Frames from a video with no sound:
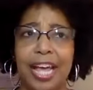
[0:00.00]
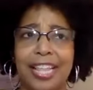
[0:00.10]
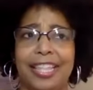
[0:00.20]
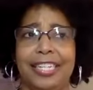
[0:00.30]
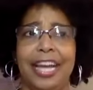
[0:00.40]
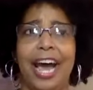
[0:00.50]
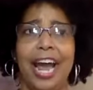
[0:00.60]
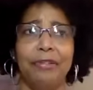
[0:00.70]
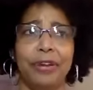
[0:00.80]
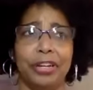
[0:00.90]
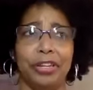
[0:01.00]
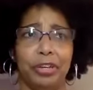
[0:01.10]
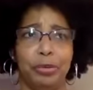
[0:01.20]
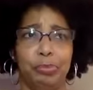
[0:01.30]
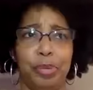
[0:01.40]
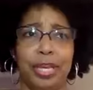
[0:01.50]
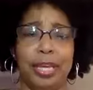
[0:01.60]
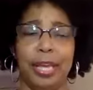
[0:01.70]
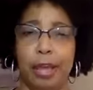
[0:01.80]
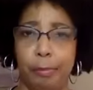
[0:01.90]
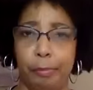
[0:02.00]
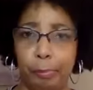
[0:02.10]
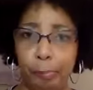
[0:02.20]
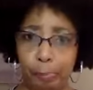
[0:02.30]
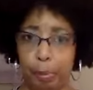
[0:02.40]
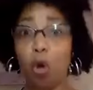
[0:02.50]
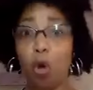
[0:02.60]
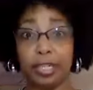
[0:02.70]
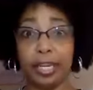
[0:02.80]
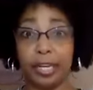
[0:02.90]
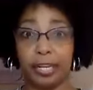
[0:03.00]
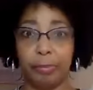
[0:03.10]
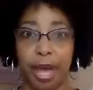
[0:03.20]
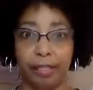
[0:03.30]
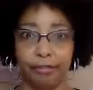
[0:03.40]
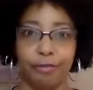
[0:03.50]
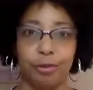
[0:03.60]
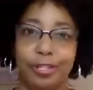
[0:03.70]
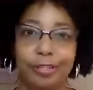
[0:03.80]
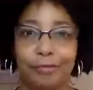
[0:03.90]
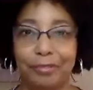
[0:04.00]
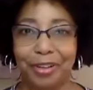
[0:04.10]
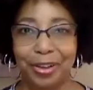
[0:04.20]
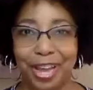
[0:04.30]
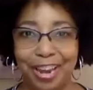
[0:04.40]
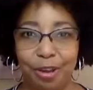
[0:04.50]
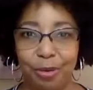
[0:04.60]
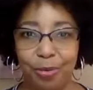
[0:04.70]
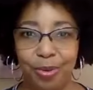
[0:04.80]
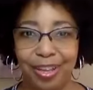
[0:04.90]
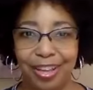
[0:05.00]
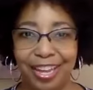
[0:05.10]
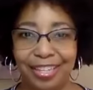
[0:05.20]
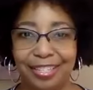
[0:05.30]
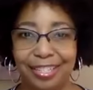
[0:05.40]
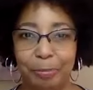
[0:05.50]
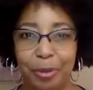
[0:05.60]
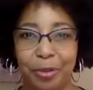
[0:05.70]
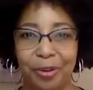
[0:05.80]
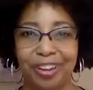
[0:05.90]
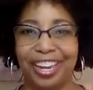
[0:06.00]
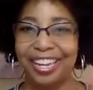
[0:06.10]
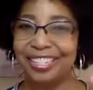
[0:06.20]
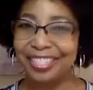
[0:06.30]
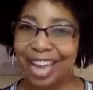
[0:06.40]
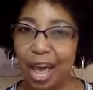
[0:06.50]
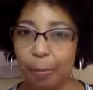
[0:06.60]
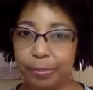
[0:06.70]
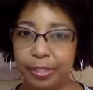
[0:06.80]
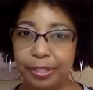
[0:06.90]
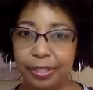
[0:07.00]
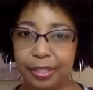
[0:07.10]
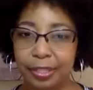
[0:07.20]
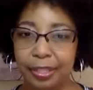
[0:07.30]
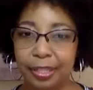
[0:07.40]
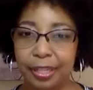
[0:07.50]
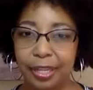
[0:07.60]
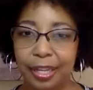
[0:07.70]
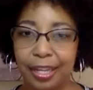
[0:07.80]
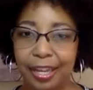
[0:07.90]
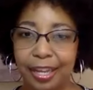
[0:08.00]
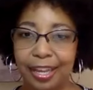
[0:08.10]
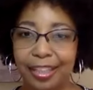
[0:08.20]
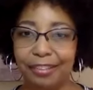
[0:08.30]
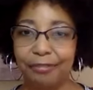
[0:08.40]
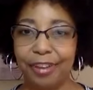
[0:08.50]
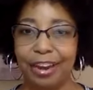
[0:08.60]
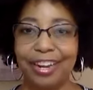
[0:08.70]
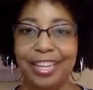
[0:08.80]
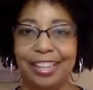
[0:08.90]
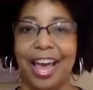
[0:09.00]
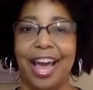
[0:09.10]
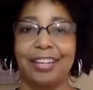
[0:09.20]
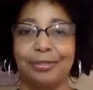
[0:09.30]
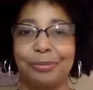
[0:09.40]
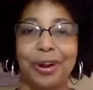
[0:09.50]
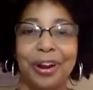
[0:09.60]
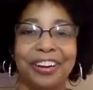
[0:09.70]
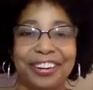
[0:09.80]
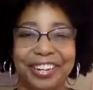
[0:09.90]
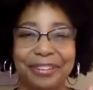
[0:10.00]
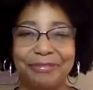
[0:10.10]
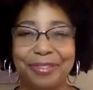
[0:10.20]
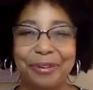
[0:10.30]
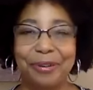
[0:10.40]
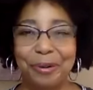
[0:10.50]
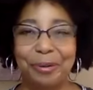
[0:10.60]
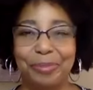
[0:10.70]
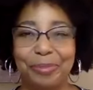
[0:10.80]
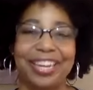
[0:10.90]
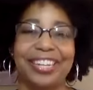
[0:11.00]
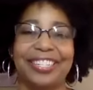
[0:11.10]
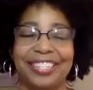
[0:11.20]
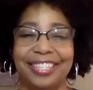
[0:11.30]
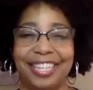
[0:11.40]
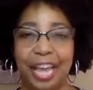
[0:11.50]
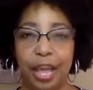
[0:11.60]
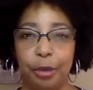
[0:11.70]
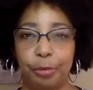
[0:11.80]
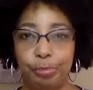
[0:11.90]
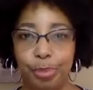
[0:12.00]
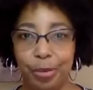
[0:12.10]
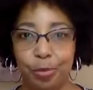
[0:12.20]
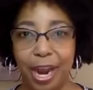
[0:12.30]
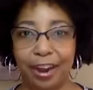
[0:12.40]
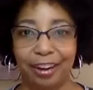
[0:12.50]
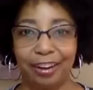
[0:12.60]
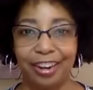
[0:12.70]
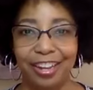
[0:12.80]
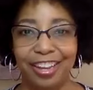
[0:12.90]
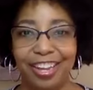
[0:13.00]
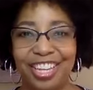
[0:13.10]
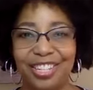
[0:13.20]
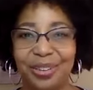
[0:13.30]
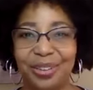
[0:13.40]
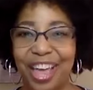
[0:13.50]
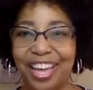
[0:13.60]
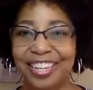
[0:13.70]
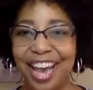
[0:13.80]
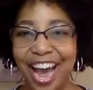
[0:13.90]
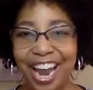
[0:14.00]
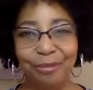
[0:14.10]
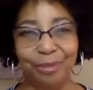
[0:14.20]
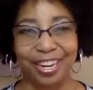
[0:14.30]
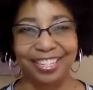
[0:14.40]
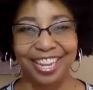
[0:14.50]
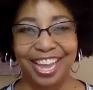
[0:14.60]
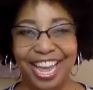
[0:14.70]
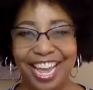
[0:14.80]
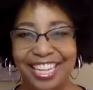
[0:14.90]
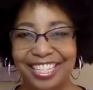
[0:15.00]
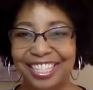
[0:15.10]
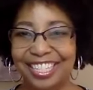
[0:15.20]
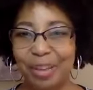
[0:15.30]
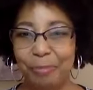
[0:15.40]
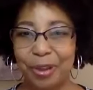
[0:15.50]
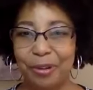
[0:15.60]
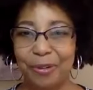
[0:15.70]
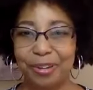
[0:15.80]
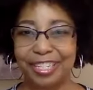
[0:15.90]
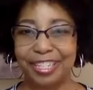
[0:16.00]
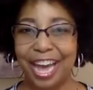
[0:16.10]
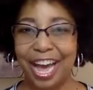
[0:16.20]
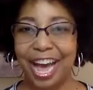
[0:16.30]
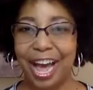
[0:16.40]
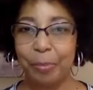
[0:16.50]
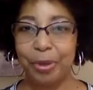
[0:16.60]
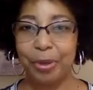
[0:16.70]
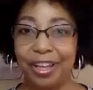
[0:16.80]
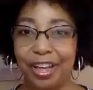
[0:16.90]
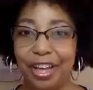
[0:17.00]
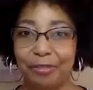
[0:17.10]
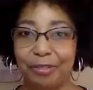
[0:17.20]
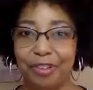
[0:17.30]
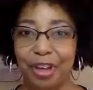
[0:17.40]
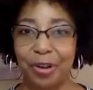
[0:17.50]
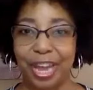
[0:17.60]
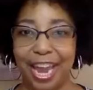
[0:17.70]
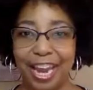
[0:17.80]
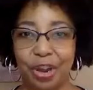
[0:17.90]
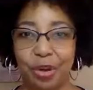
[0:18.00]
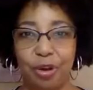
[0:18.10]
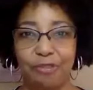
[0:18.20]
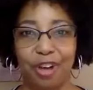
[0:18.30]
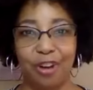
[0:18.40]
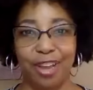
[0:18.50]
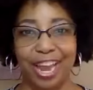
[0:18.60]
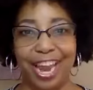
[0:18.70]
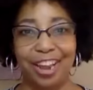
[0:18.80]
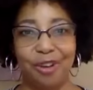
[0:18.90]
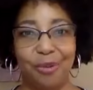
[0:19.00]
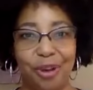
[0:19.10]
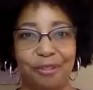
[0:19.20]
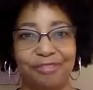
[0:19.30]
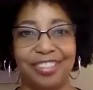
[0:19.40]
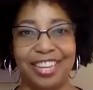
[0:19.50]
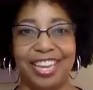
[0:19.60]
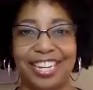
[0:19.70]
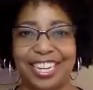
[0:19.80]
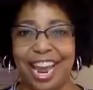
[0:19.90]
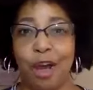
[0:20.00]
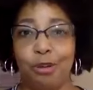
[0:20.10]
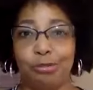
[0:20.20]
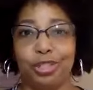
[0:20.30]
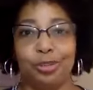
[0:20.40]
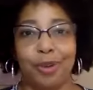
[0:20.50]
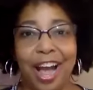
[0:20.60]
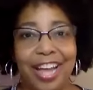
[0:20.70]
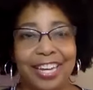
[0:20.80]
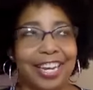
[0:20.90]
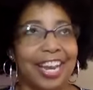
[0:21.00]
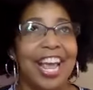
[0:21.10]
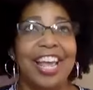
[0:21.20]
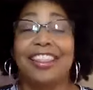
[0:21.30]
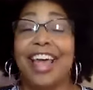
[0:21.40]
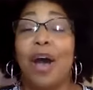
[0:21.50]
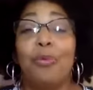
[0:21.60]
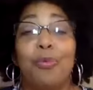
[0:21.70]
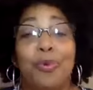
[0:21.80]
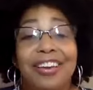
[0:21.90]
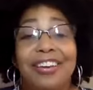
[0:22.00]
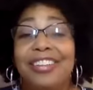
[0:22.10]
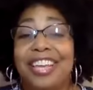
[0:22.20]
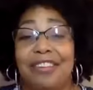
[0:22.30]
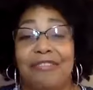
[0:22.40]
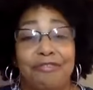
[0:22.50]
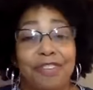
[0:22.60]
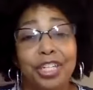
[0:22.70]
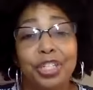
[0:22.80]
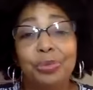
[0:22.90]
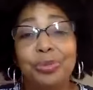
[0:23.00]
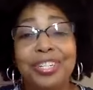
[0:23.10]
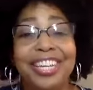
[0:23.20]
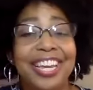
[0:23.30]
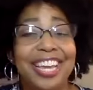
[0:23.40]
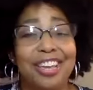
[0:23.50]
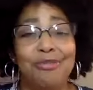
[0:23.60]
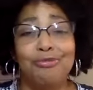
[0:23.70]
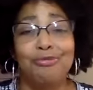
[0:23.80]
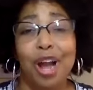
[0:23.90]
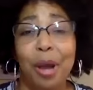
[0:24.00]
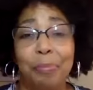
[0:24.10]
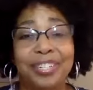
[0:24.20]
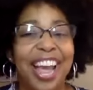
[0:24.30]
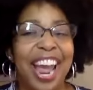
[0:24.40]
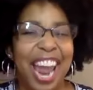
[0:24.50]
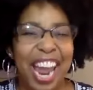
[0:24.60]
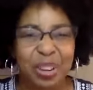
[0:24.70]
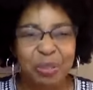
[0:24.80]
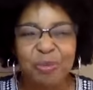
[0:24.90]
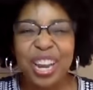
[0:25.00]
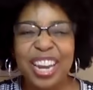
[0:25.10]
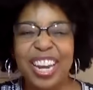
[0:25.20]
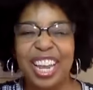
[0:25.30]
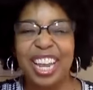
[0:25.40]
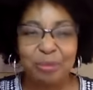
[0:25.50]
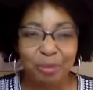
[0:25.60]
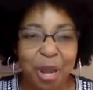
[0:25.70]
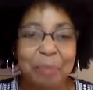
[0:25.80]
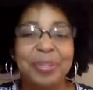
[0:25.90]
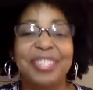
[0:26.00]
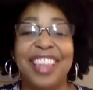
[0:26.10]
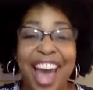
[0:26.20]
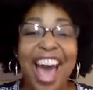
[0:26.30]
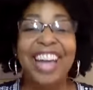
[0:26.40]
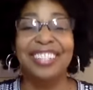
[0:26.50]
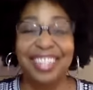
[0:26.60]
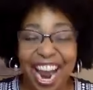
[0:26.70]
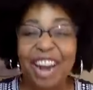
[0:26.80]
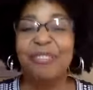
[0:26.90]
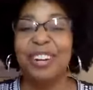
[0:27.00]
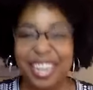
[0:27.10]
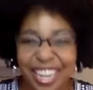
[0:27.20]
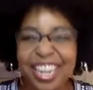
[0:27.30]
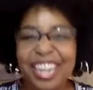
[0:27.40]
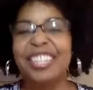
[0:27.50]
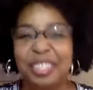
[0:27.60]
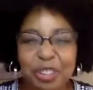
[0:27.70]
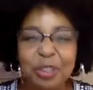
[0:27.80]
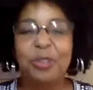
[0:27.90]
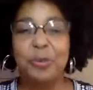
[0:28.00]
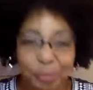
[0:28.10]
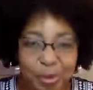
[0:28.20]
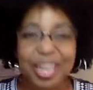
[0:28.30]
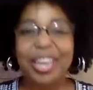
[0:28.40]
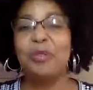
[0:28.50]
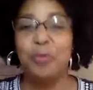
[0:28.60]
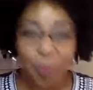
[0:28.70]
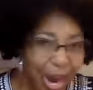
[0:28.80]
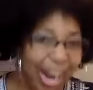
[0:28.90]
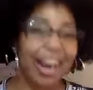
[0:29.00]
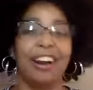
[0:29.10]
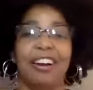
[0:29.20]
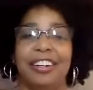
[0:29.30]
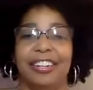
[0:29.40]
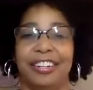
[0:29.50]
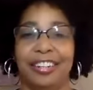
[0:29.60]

The tyrant could be emboldened by the force of the volcano it's sleeping on, except the very last word of the whole piece is beware. So that tyrant is sleeping on top of a volcano, a volcano of the downtrodden that will eventually erupt. And when it erupts, that tyrant needs to beware.